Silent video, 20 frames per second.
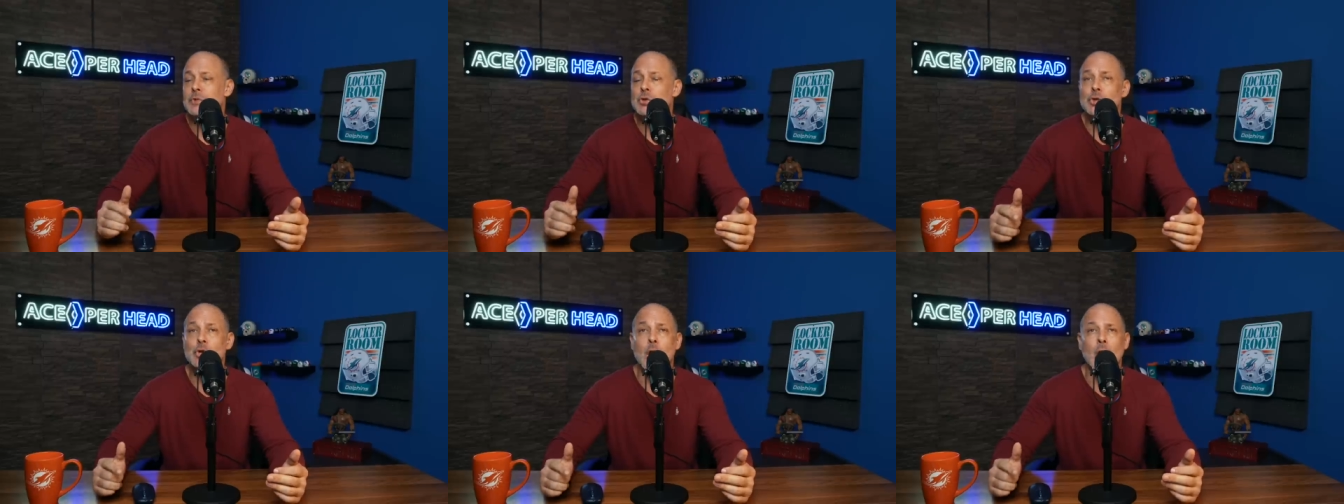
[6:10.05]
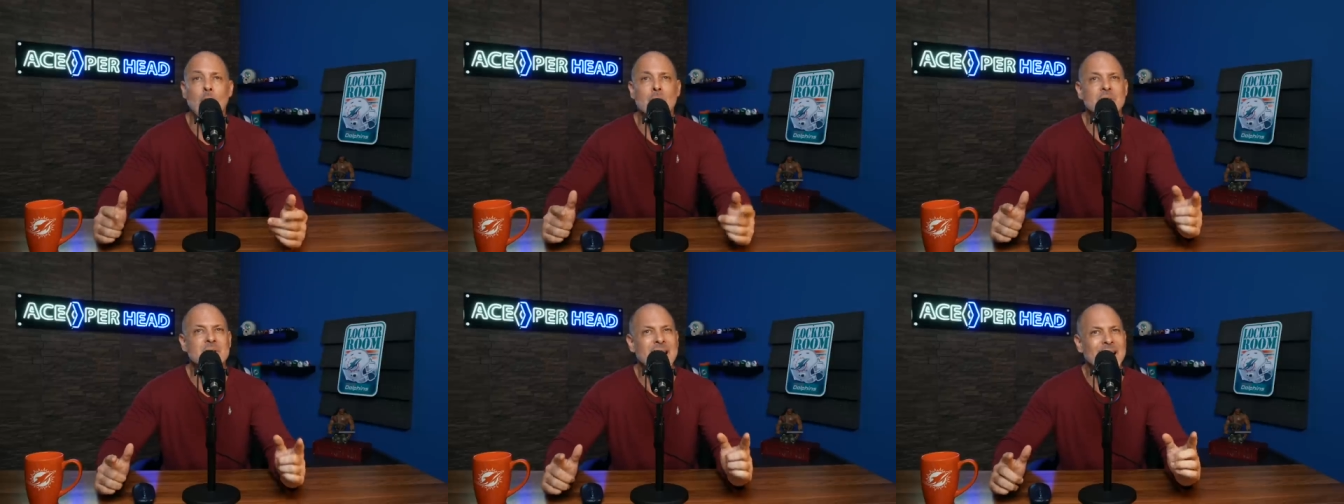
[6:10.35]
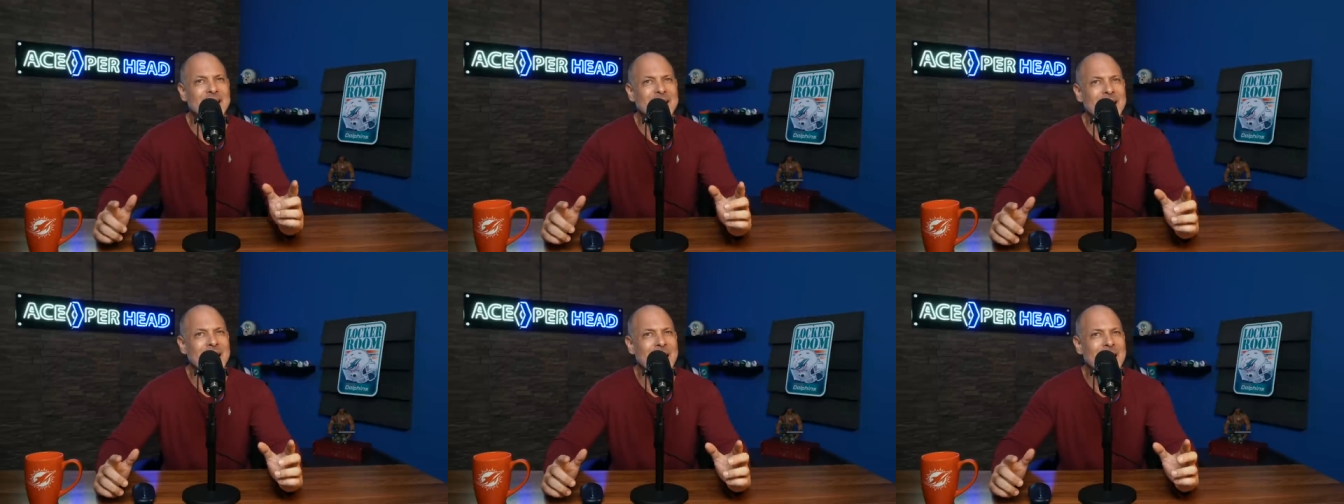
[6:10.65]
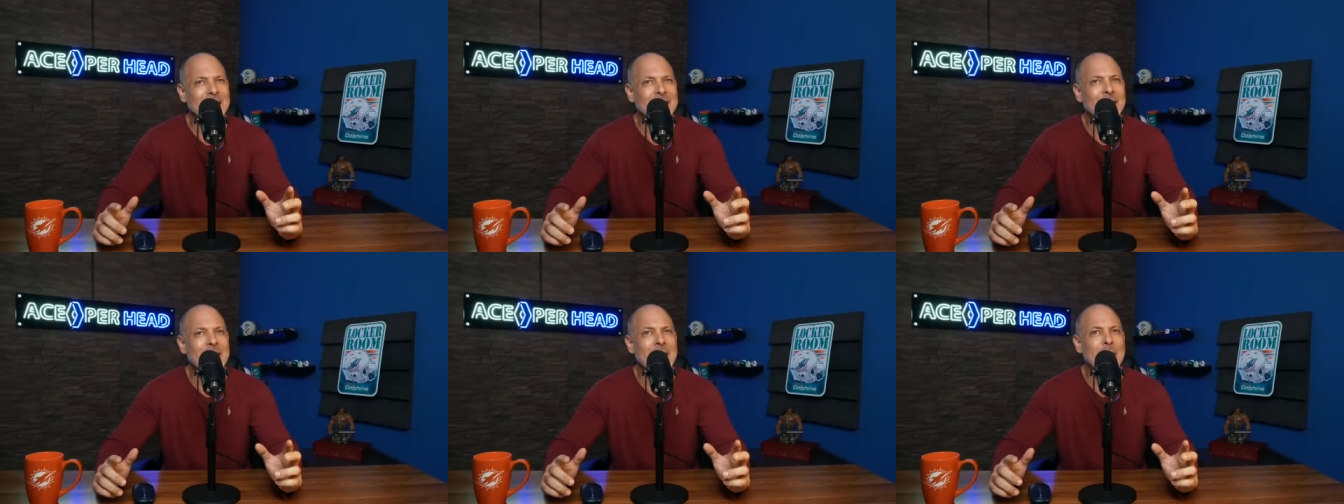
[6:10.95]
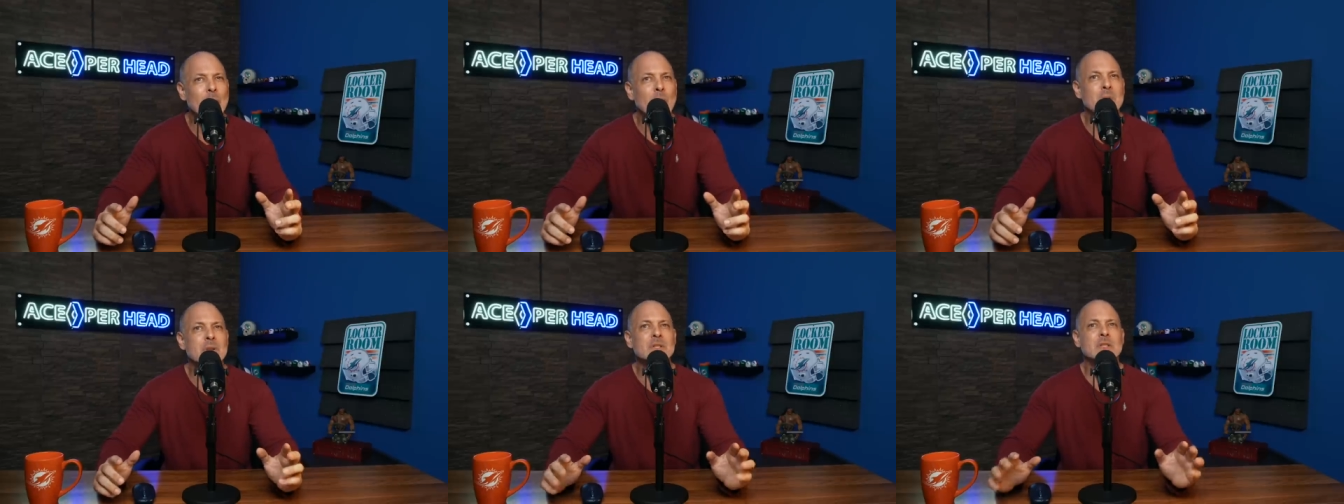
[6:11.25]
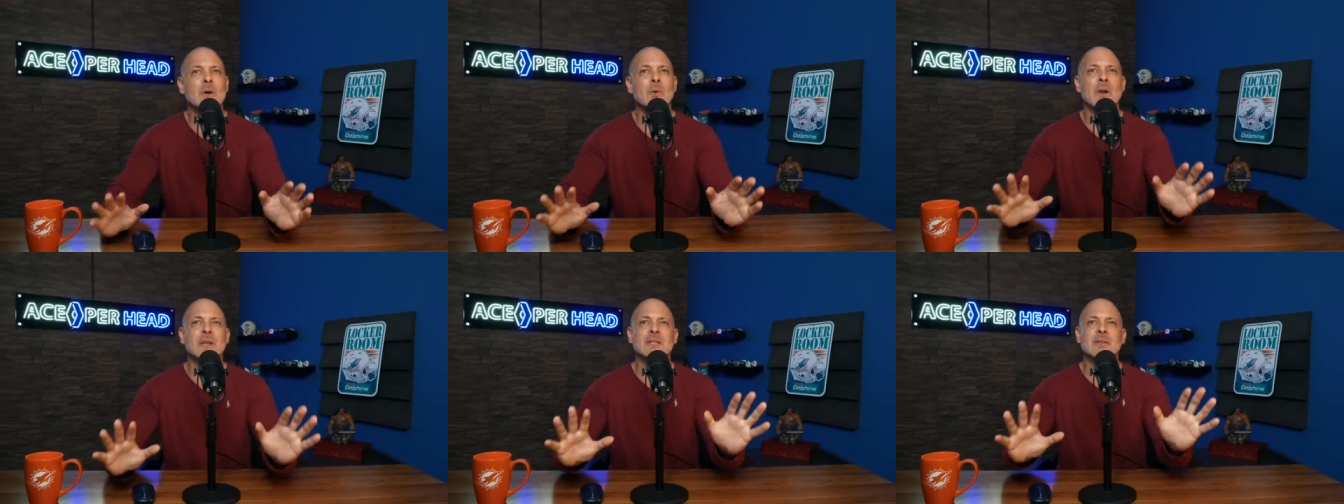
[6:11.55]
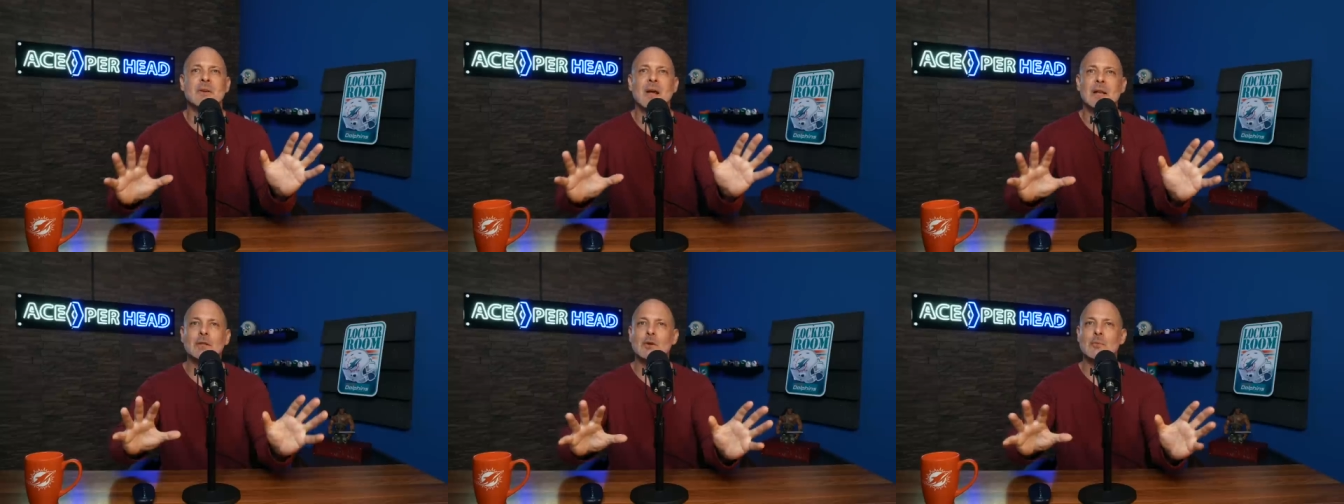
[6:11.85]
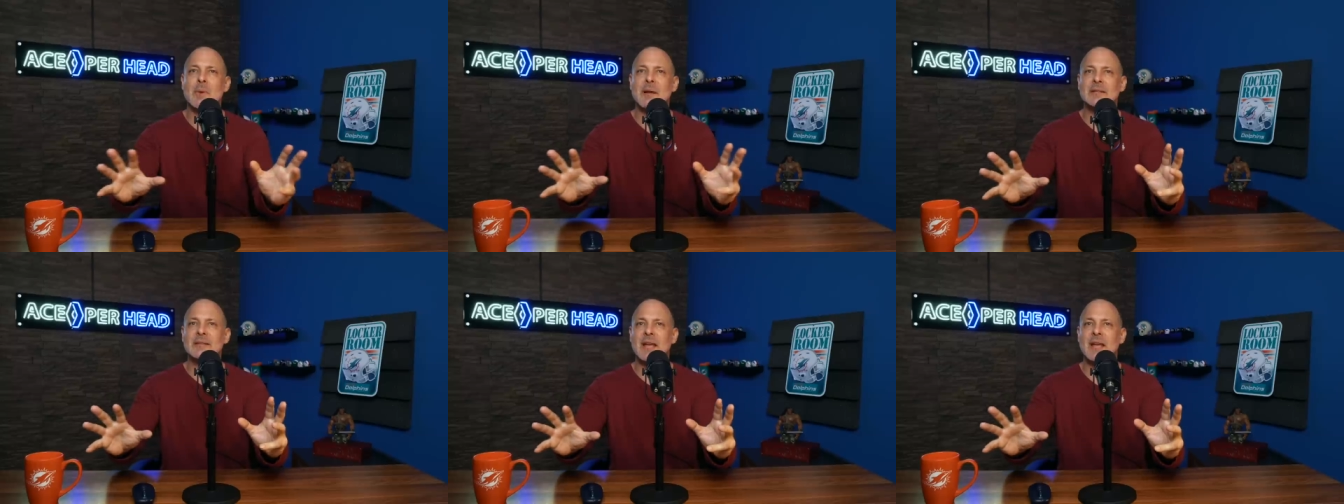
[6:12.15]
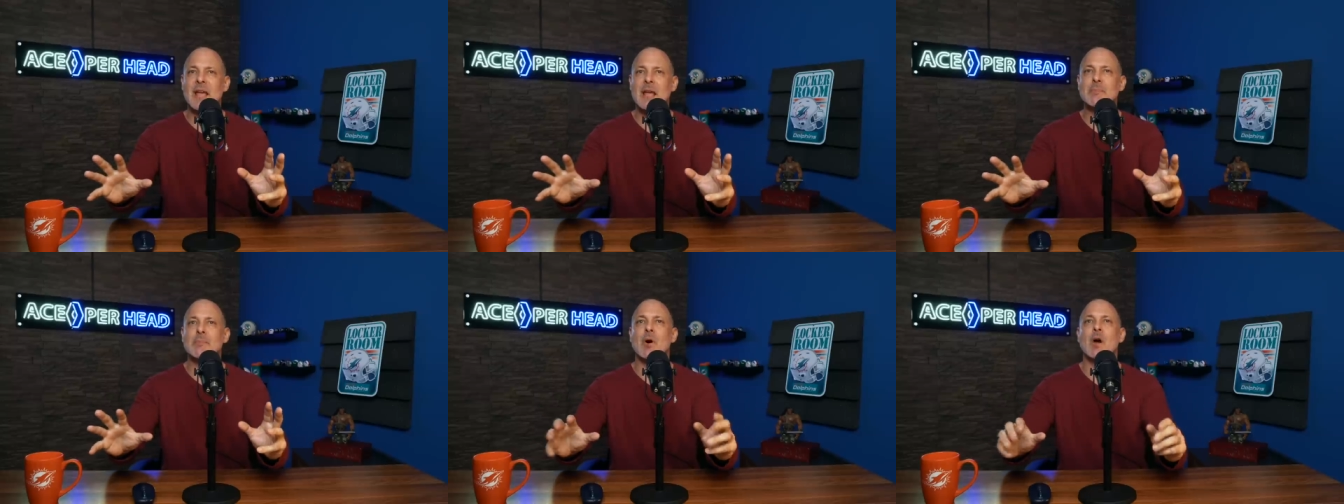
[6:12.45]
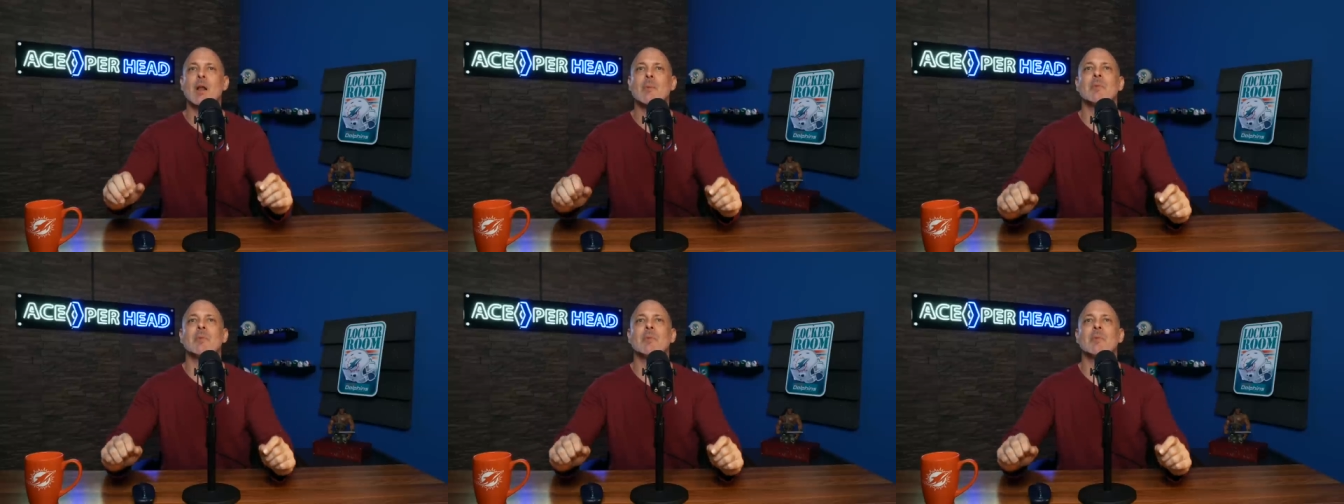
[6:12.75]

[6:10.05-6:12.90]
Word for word: Jones, I kind of like what he's doing. I still got to do my tape on.